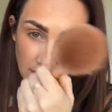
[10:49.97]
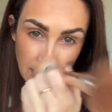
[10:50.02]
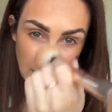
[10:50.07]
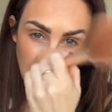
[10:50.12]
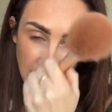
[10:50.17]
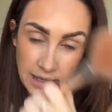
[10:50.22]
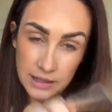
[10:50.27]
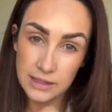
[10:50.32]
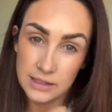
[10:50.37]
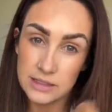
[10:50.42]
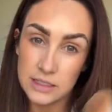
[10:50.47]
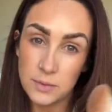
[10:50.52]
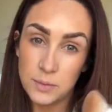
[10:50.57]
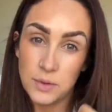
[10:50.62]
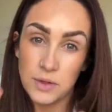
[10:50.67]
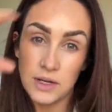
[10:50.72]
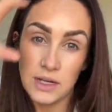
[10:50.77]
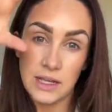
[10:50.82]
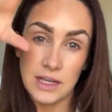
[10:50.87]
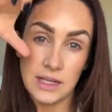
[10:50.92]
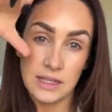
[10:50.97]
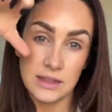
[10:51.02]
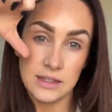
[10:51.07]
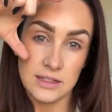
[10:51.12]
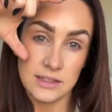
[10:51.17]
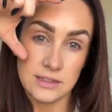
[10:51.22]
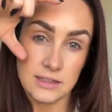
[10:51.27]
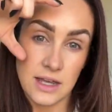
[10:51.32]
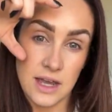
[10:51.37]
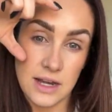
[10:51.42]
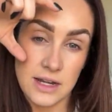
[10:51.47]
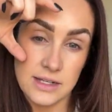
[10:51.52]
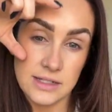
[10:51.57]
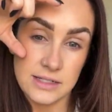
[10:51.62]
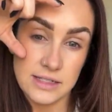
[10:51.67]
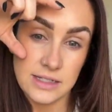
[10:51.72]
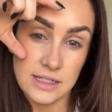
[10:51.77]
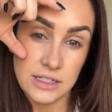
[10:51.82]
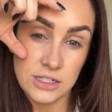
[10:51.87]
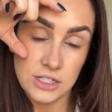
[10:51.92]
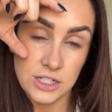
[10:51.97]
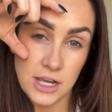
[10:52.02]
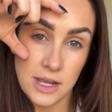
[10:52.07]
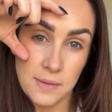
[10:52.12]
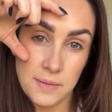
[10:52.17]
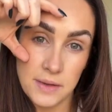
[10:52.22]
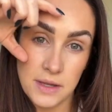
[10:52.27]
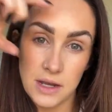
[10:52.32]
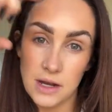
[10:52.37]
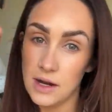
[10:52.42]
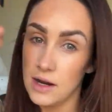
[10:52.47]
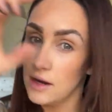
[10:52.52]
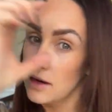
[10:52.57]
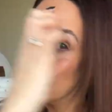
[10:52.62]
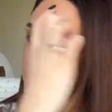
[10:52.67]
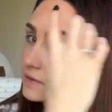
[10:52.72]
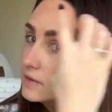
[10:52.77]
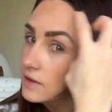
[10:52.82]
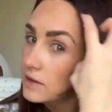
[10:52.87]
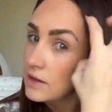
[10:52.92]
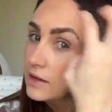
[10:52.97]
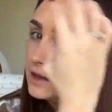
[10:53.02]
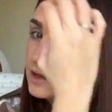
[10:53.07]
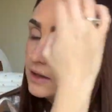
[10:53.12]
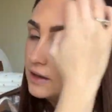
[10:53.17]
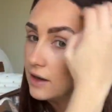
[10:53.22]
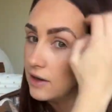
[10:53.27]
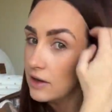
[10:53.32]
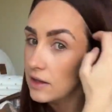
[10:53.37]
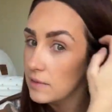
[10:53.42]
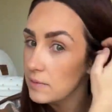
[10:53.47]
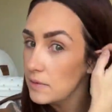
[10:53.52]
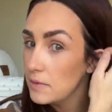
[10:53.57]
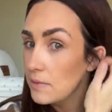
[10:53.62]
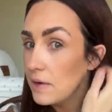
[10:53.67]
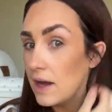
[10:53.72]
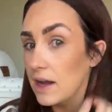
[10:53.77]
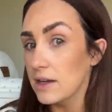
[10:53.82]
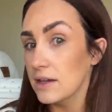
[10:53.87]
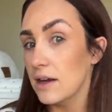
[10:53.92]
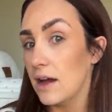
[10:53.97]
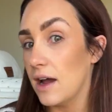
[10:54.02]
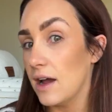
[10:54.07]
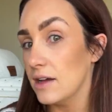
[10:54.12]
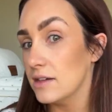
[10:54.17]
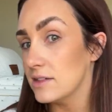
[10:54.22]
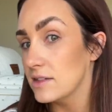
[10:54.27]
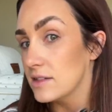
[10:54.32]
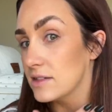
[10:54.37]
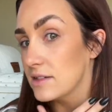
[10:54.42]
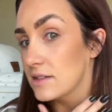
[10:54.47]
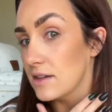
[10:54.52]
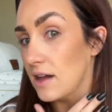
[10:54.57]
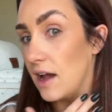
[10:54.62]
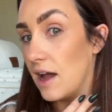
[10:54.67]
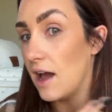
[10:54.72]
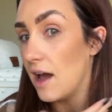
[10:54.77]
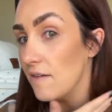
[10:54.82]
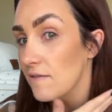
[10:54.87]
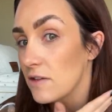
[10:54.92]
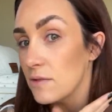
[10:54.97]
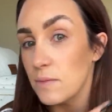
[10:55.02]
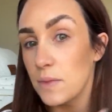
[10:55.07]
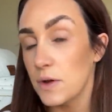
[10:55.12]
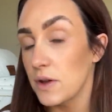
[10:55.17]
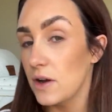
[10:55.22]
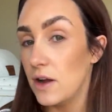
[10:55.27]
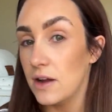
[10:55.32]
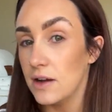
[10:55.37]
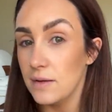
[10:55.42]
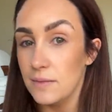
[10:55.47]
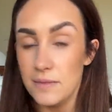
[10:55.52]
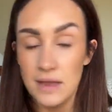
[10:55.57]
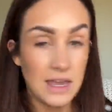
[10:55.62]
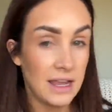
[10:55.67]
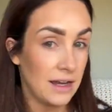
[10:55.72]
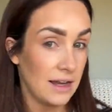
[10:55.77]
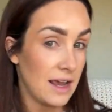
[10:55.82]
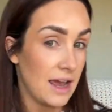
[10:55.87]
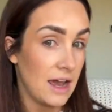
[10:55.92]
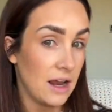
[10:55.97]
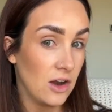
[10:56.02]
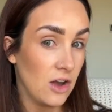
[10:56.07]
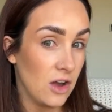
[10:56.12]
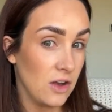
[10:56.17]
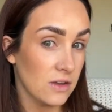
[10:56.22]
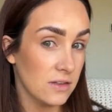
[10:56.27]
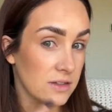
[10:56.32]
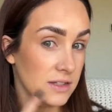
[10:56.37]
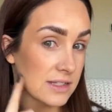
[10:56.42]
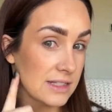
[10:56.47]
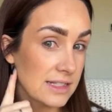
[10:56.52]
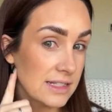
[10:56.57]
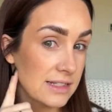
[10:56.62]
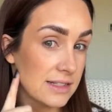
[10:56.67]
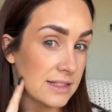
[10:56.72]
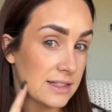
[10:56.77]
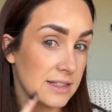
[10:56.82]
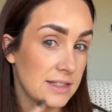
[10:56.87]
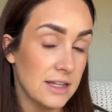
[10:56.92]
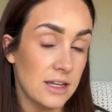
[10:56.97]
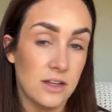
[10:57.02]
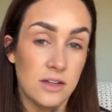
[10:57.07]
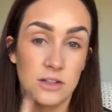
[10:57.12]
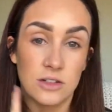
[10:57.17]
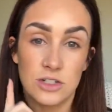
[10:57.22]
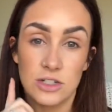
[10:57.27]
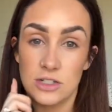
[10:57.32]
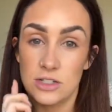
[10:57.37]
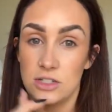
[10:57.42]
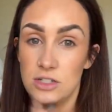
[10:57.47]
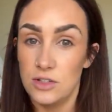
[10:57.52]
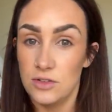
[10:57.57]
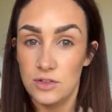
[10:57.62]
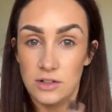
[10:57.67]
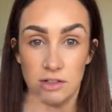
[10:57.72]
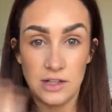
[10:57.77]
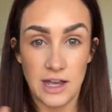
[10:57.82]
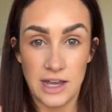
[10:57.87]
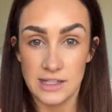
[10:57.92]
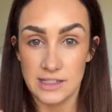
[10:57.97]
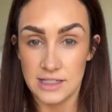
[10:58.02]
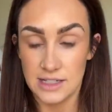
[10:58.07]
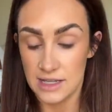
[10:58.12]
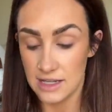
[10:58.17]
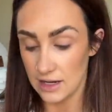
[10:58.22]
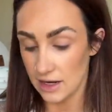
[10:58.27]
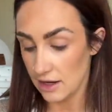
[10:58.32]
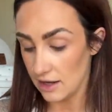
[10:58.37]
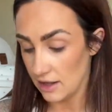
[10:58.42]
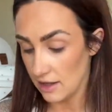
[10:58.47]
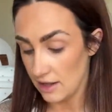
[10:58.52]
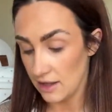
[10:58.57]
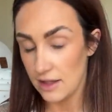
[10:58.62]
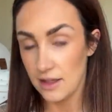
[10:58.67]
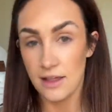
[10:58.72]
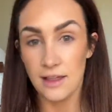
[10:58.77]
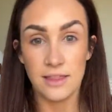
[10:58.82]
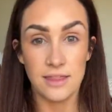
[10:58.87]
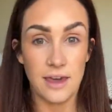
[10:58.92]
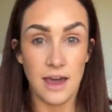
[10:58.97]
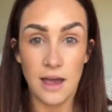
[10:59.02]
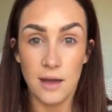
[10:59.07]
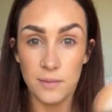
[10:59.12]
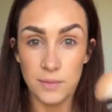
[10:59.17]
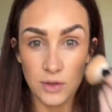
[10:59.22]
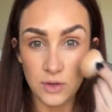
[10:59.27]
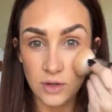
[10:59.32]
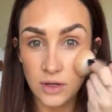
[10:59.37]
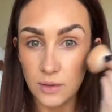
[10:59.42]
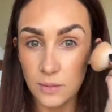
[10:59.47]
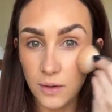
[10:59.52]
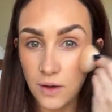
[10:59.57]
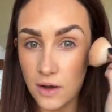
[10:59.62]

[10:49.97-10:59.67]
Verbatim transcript: and I like to put it in this kind of C shape here. Now keep in mind, I, I haven't put on a main at all. This is still just utilizing that beauty